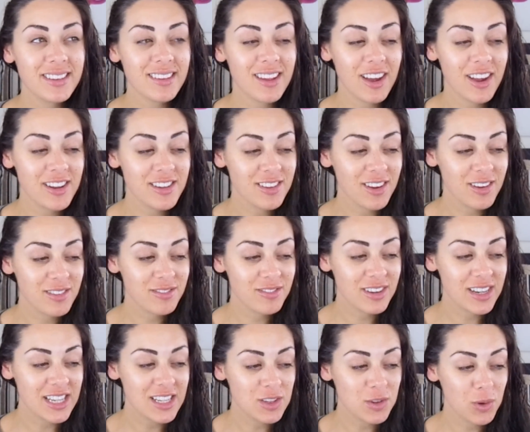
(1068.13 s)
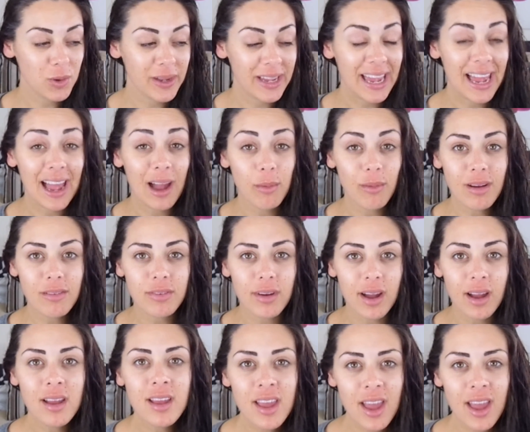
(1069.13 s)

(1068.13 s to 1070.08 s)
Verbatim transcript: I don't really tongue it. However,